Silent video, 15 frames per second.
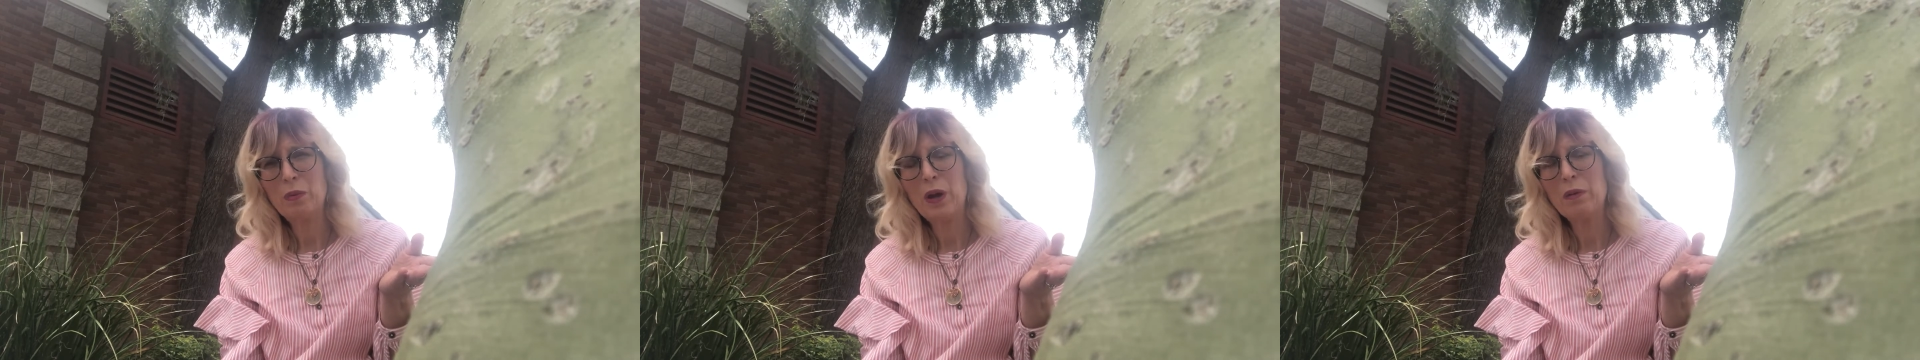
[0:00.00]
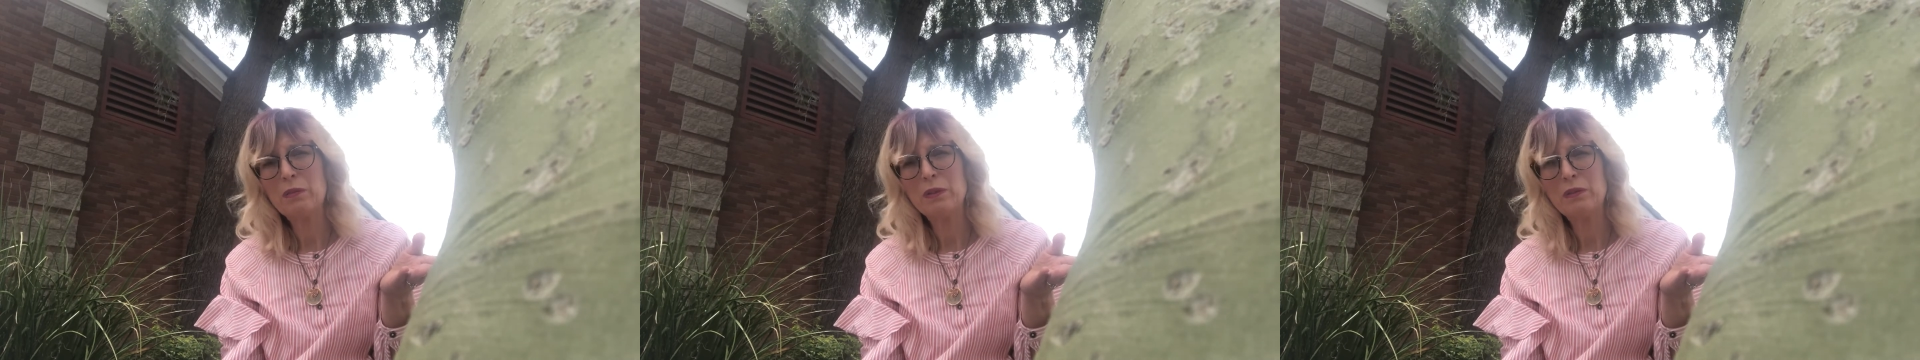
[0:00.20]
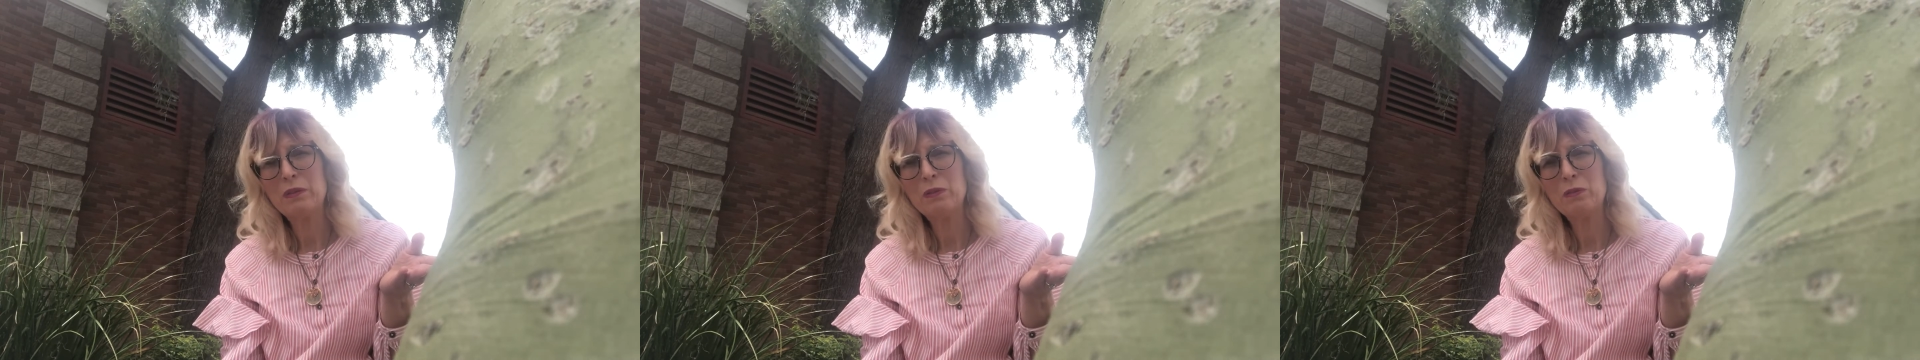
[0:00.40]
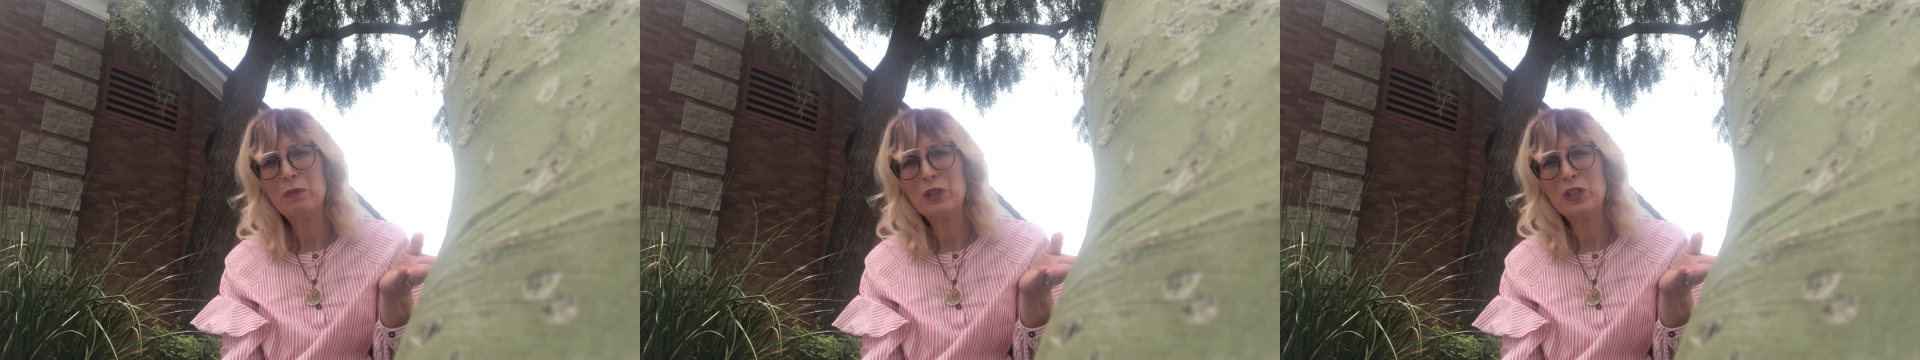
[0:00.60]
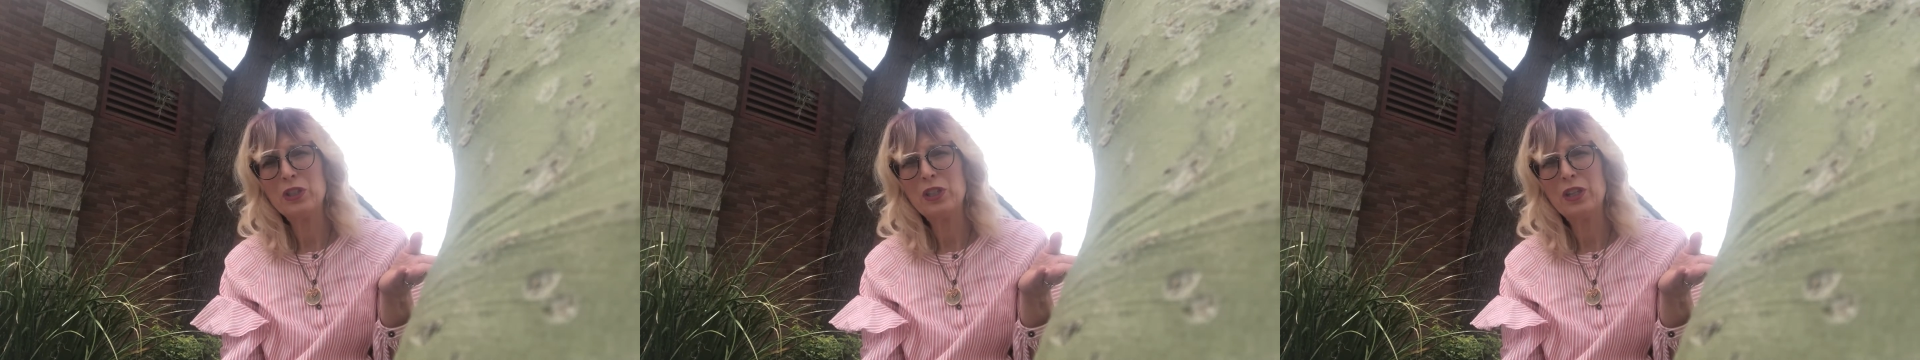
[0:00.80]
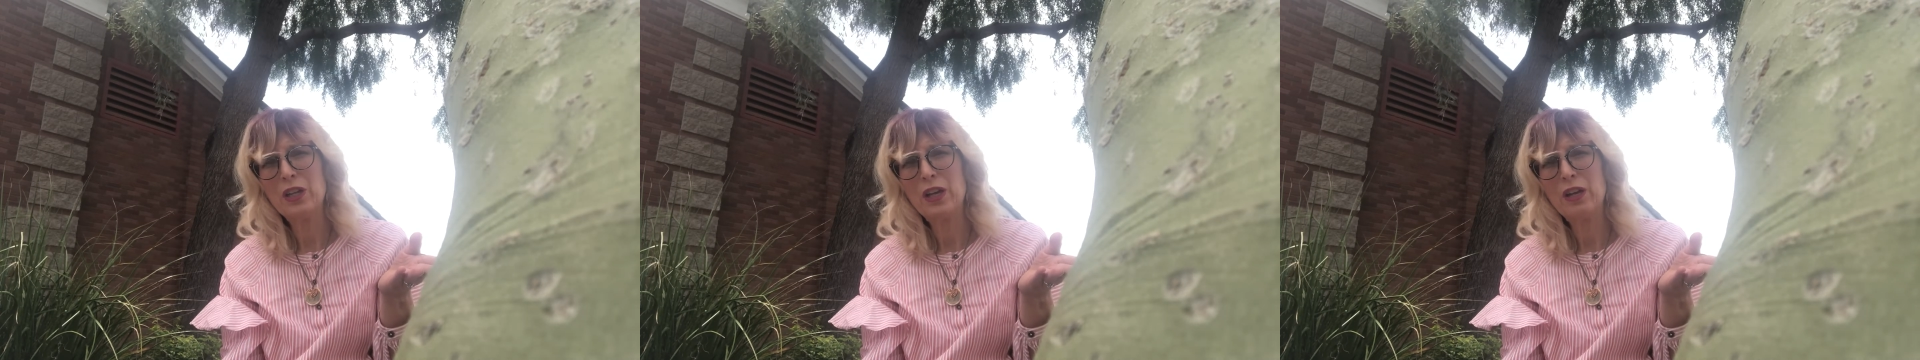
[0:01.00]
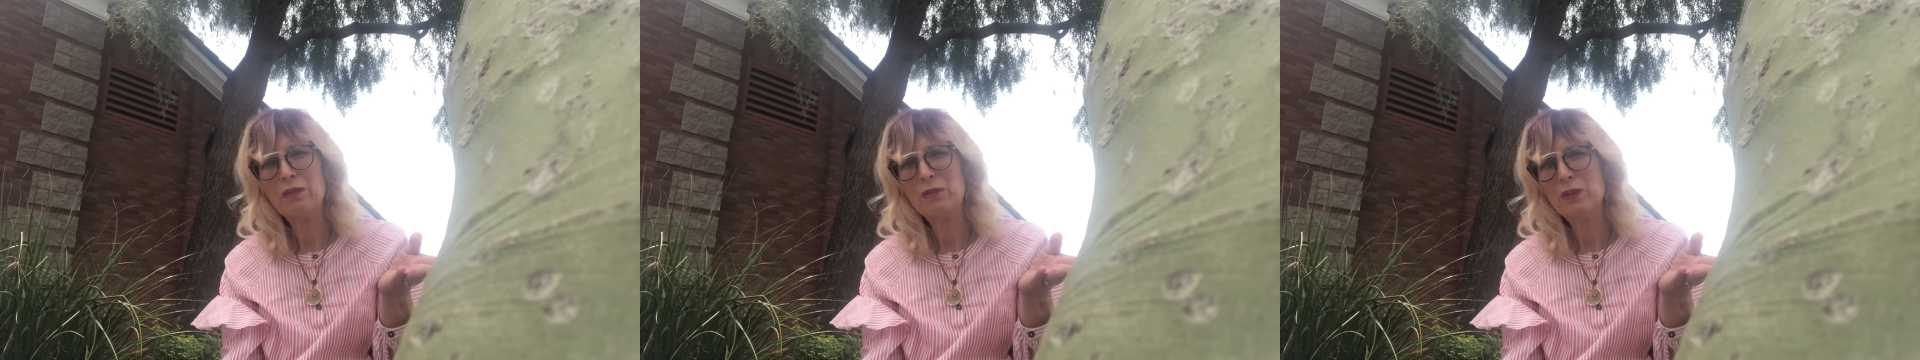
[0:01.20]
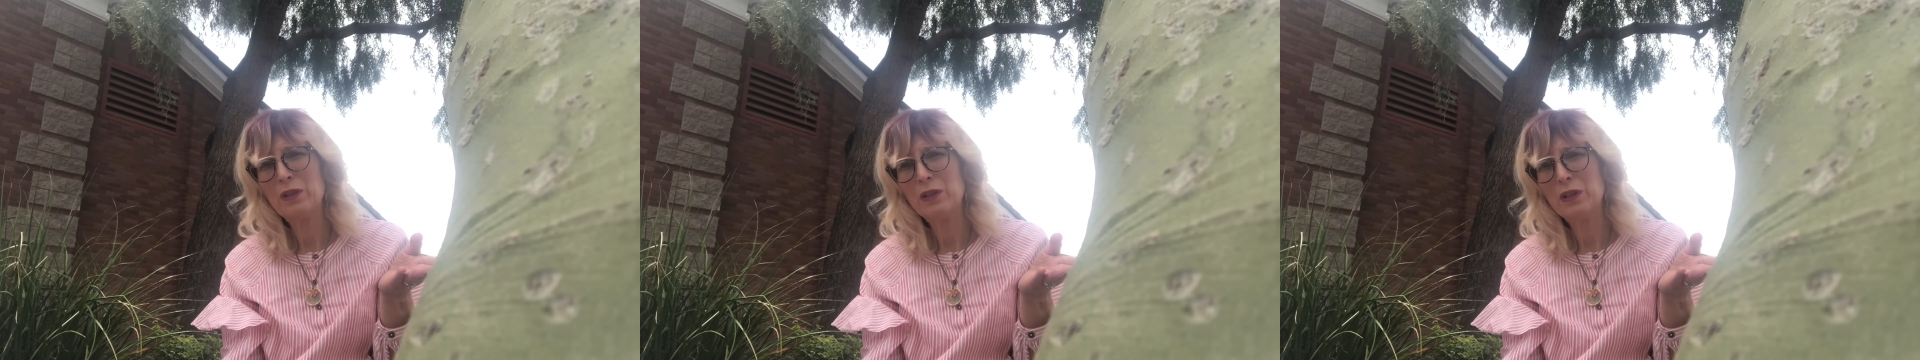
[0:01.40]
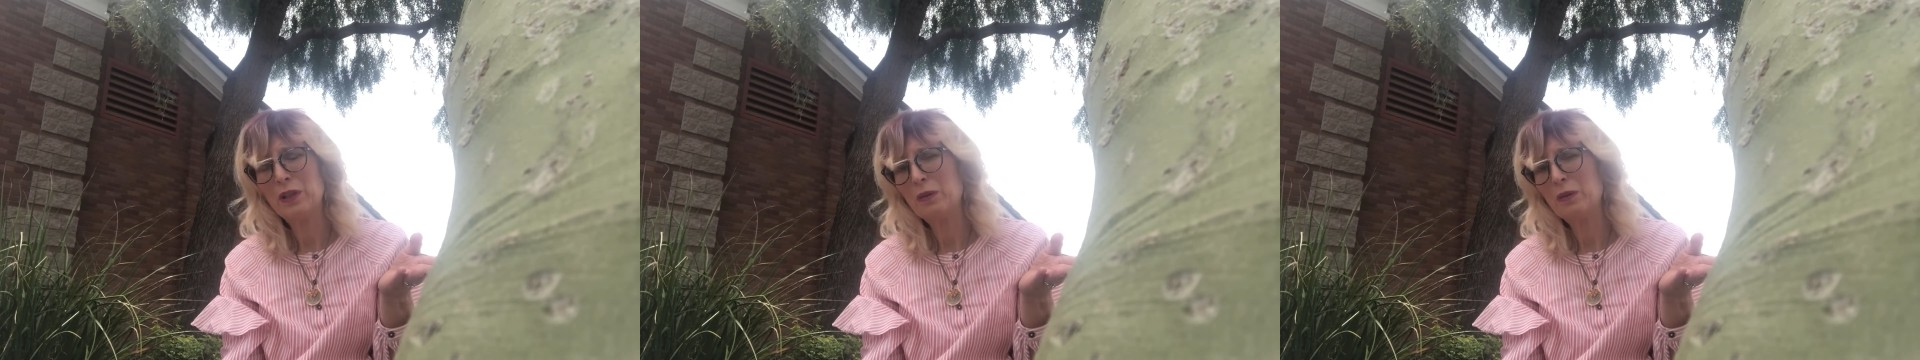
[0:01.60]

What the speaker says: probably what she ever